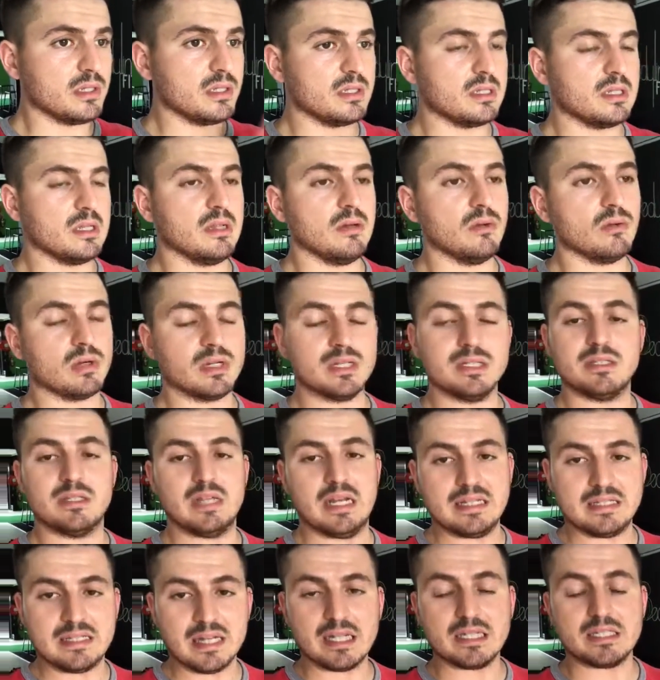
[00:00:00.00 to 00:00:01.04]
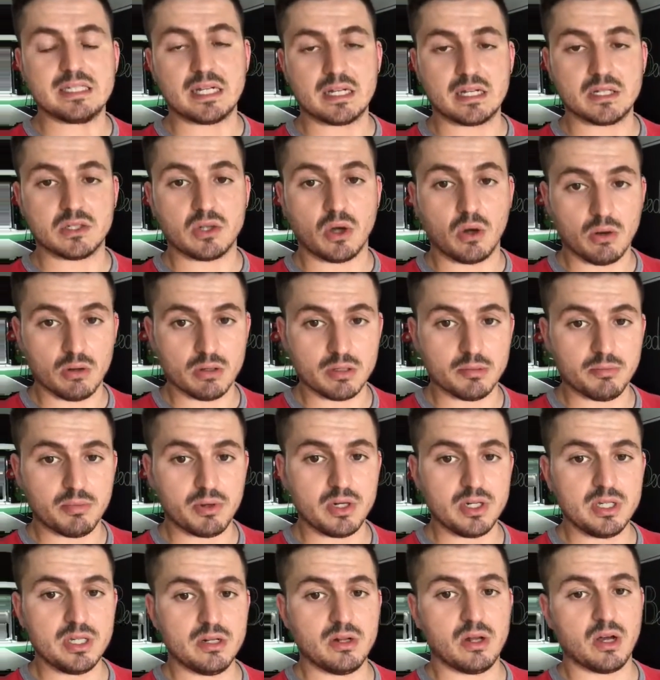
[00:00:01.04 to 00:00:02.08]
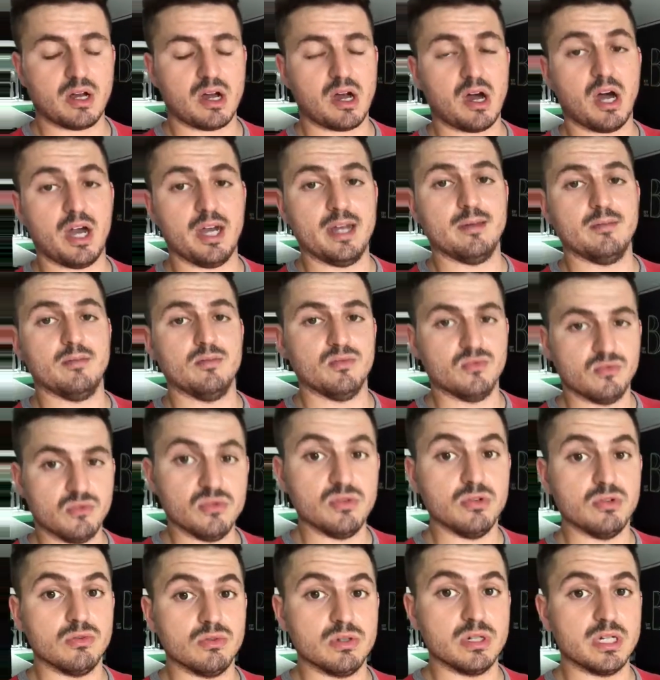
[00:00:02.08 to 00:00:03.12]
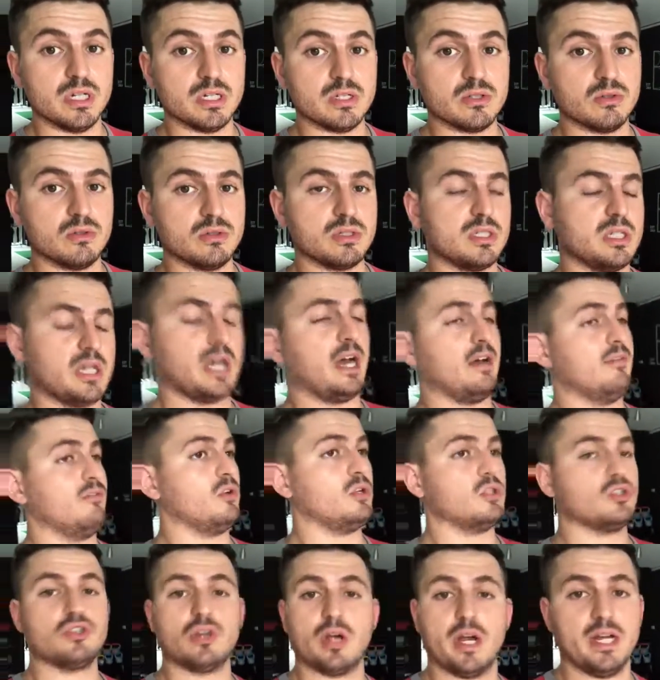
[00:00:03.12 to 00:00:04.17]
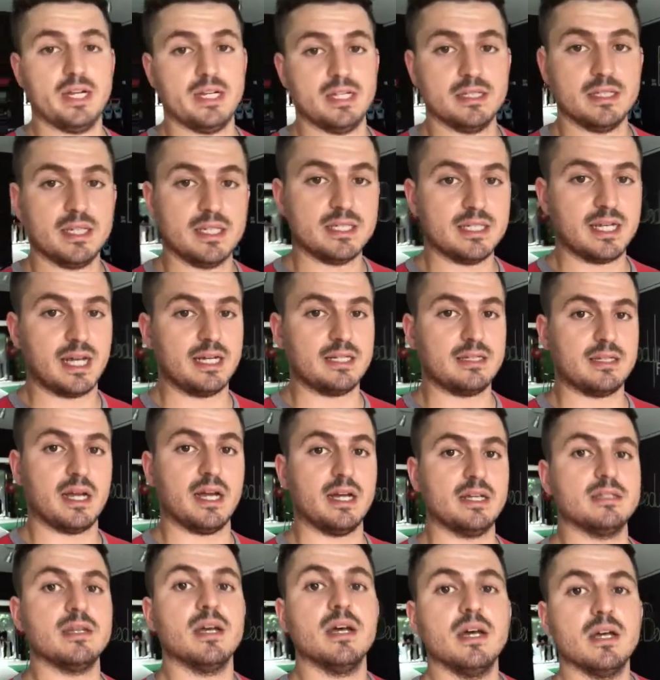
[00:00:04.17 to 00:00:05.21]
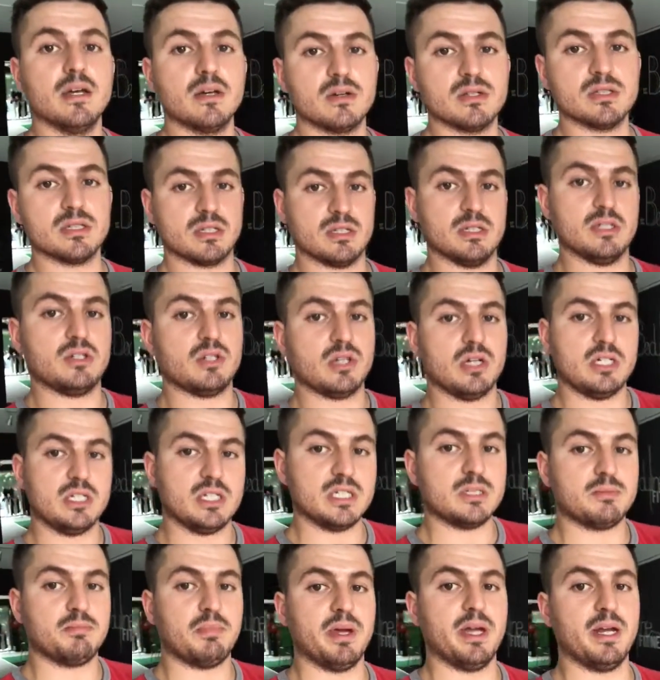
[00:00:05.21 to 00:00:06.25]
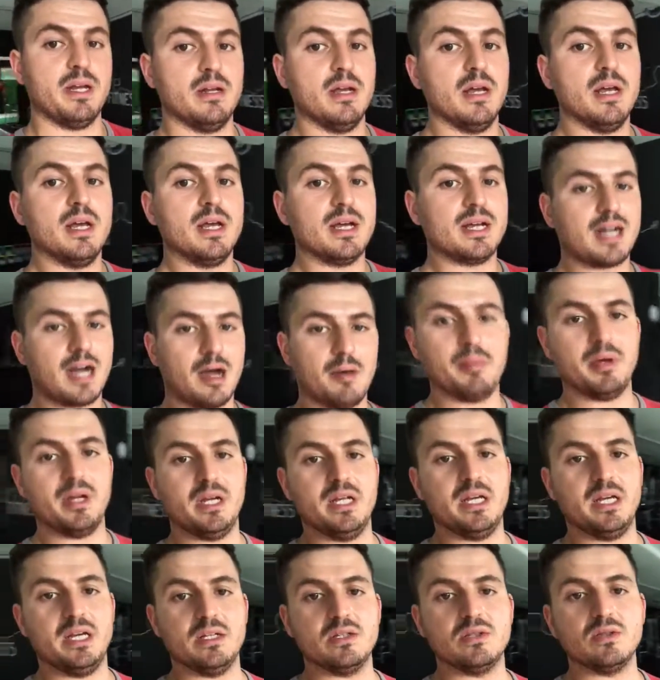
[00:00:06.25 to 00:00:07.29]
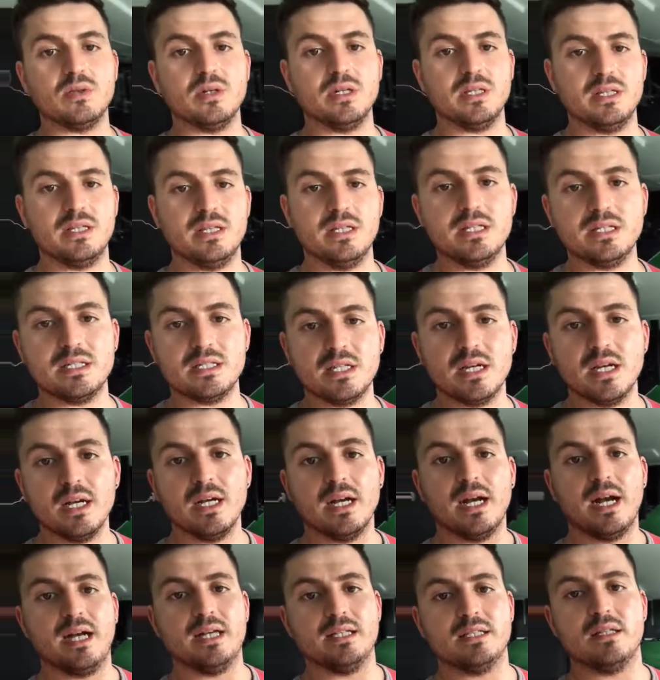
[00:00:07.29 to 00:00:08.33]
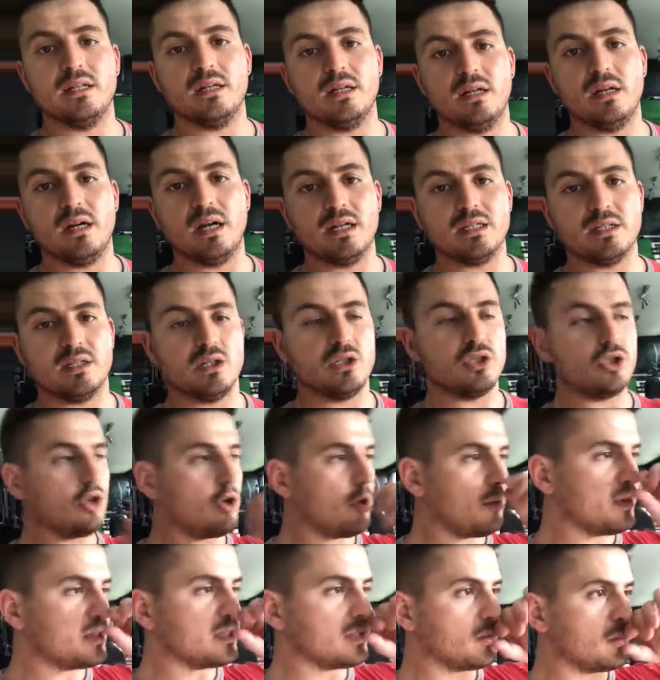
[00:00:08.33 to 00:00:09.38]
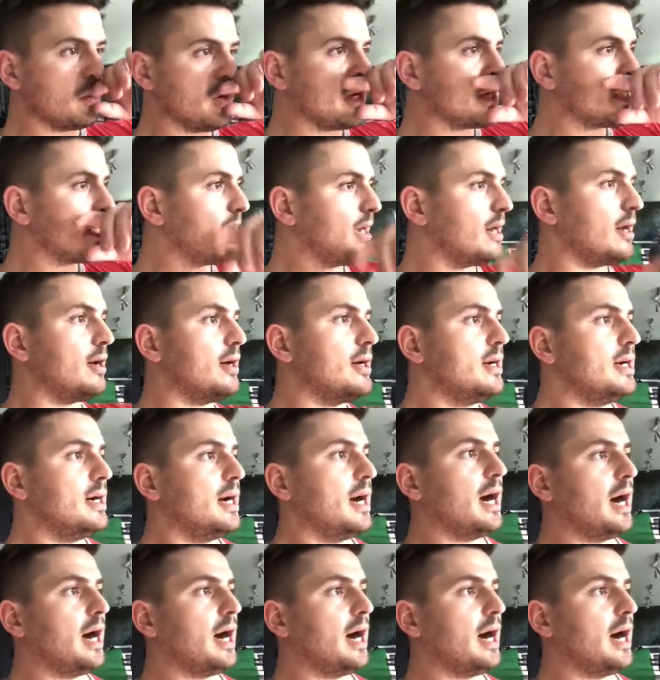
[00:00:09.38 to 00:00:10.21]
it does take a toll on your body. Like, I am really exhausted. I have not trained in these 8 days because literally just been coming here doing this as the job, as the workout.